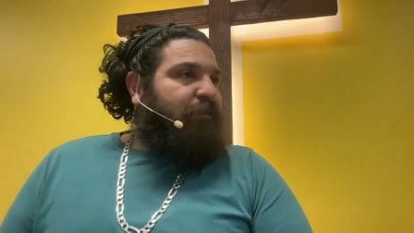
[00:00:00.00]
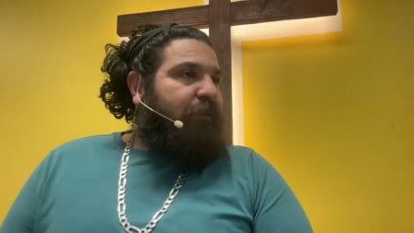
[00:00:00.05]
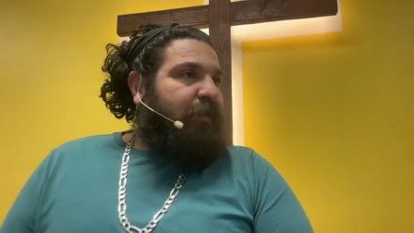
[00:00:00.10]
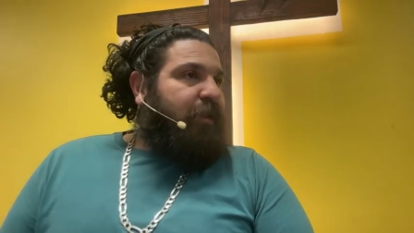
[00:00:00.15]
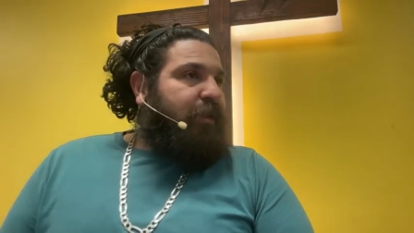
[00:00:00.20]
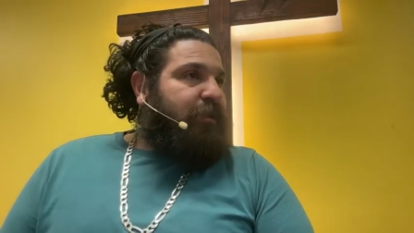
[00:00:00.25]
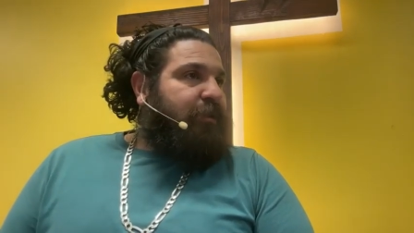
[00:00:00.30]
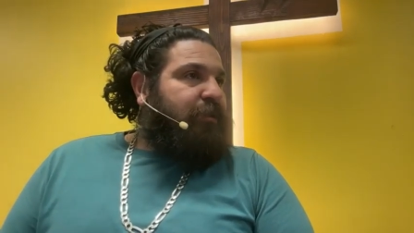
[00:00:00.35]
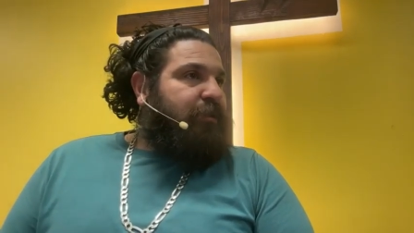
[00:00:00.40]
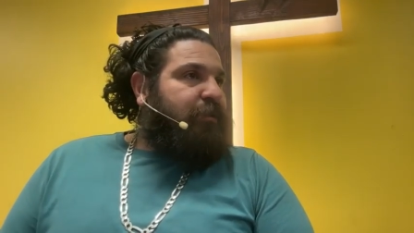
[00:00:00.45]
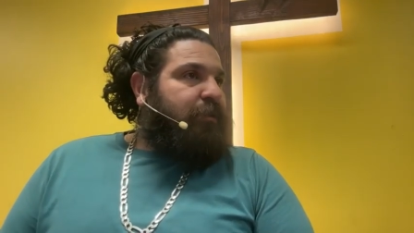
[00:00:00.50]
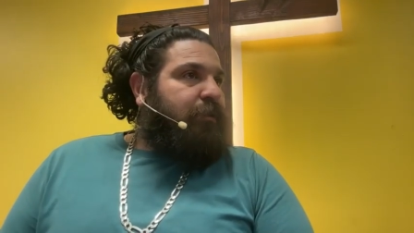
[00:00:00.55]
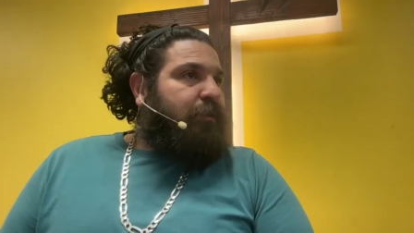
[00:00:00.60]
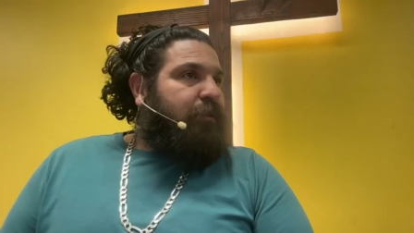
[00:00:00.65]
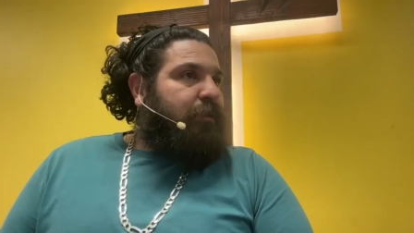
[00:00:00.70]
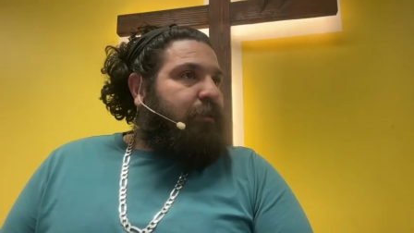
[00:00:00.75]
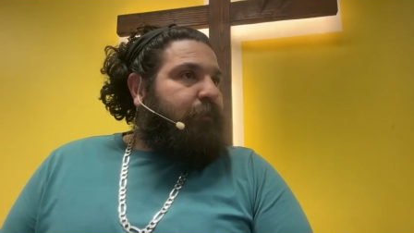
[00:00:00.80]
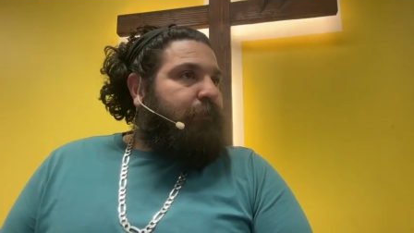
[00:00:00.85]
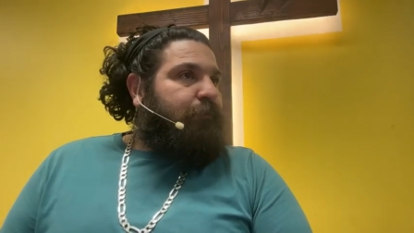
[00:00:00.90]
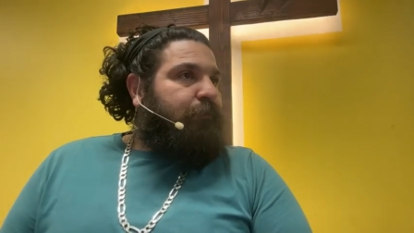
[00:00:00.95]
for this.
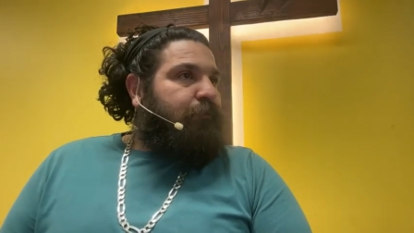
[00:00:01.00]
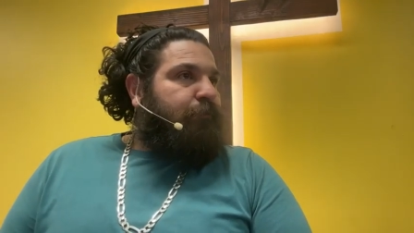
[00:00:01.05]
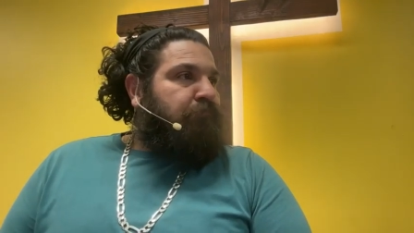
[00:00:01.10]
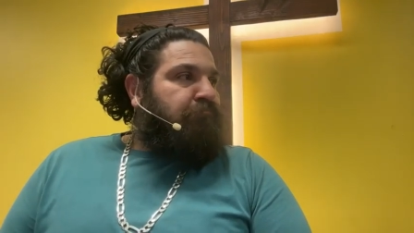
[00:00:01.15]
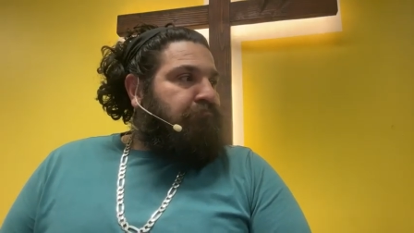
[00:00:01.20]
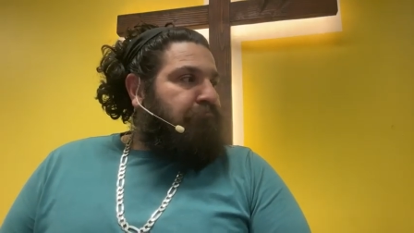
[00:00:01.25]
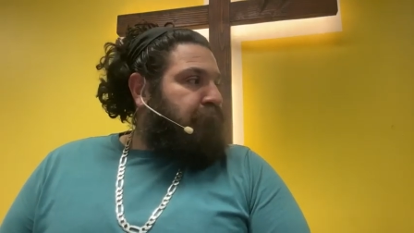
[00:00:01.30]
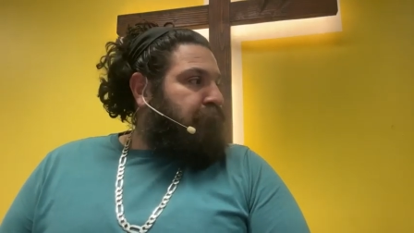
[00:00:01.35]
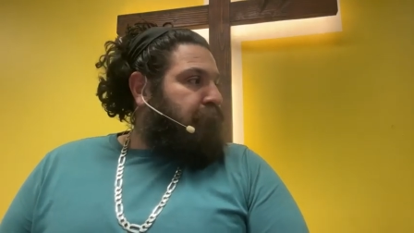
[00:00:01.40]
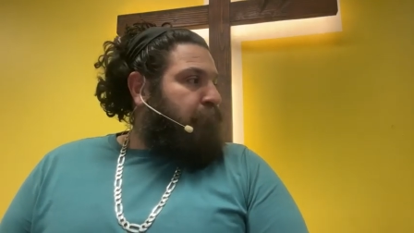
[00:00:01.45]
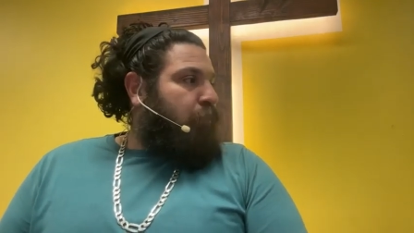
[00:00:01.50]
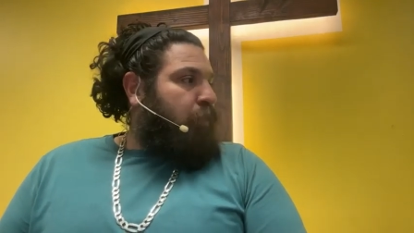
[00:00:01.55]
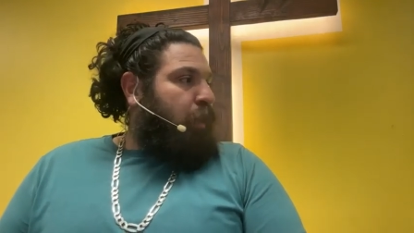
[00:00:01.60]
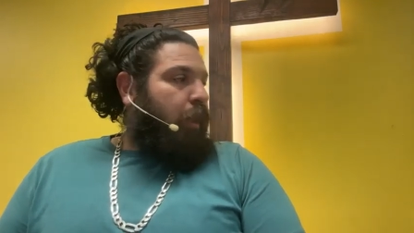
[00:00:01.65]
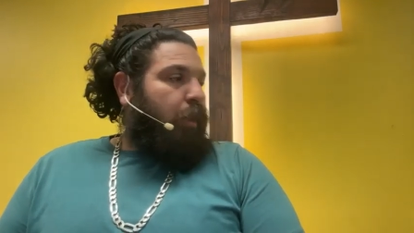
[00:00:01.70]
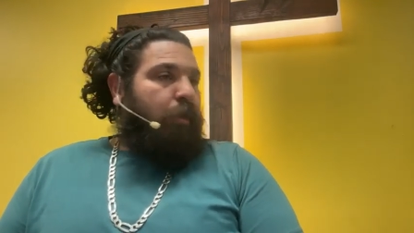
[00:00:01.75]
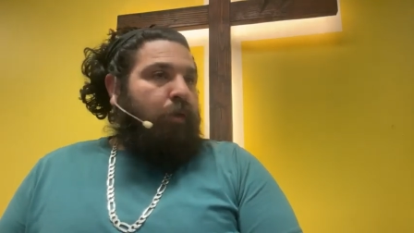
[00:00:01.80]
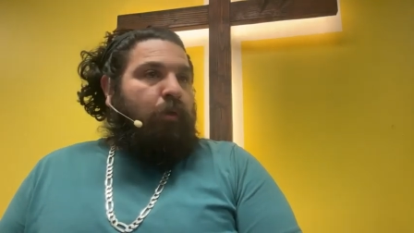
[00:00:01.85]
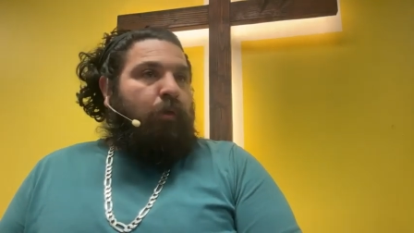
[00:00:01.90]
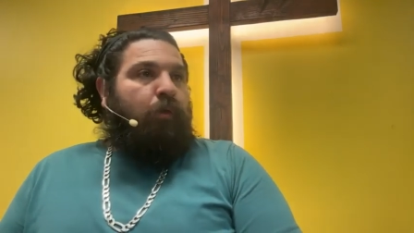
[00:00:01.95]

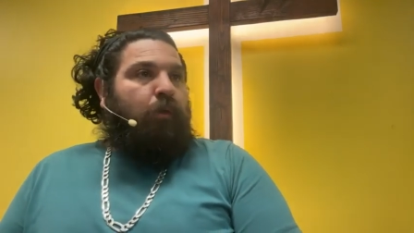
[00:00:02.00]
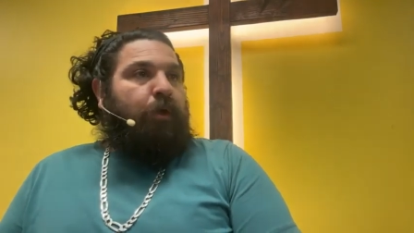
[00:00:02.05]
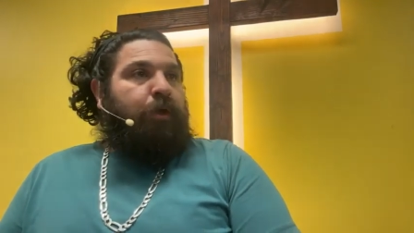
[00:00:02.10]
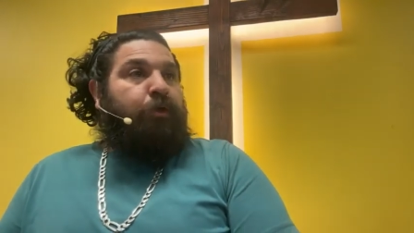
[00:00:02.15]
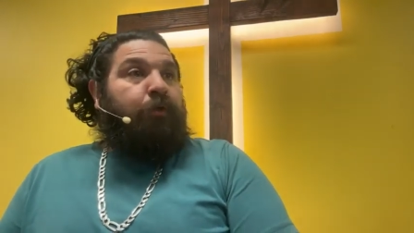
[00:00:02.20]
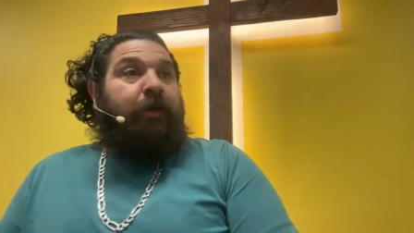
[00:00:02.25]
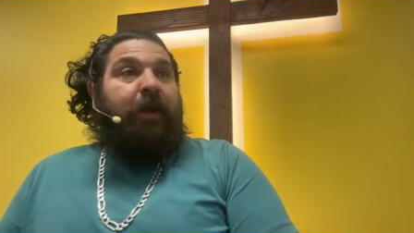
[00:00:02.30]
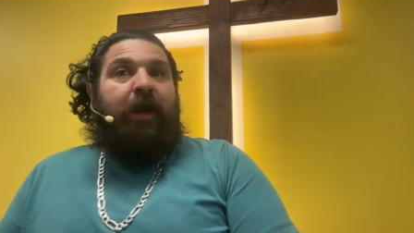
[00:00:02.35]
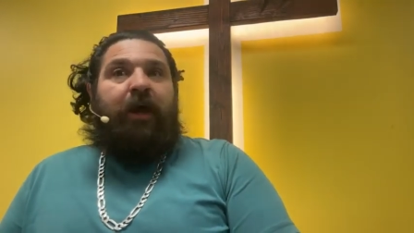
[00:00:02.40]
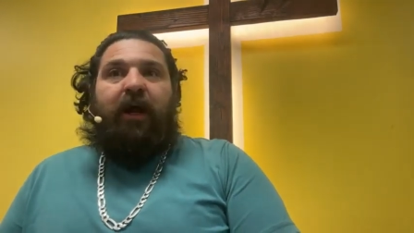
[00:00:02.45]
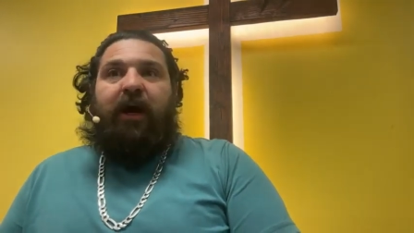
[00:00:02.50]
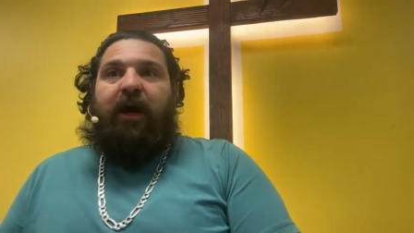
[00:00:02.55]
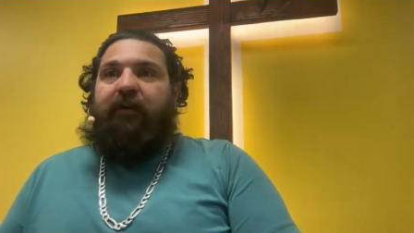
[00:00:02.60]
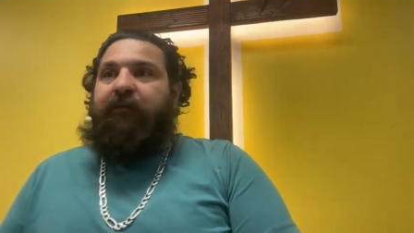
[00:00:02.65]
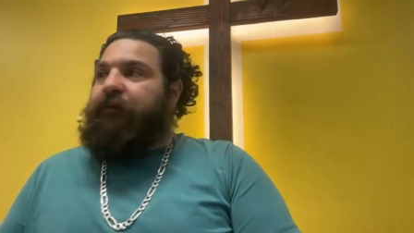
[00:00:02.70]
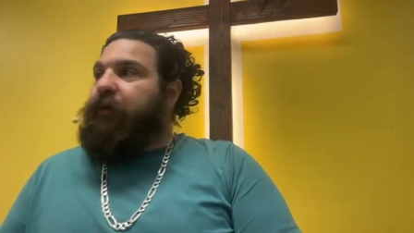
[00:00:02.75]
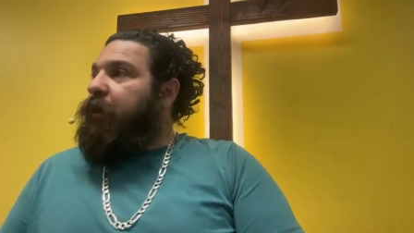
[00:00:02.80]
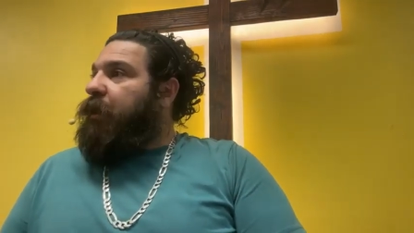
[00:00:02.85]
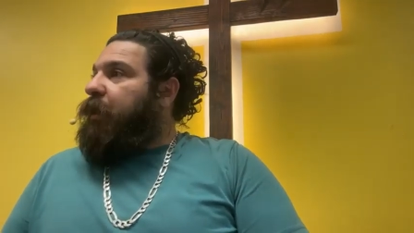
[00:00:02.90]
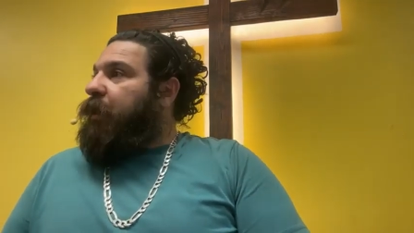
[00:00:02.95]
I don't know where you get
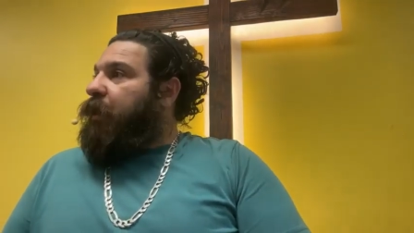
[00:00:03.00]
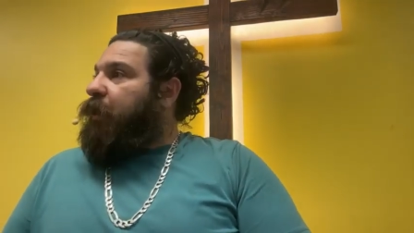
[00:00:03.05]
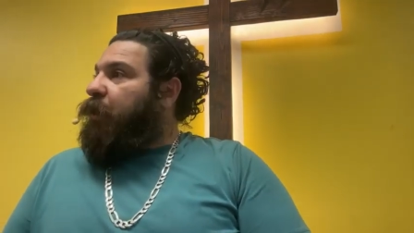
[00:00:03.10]
off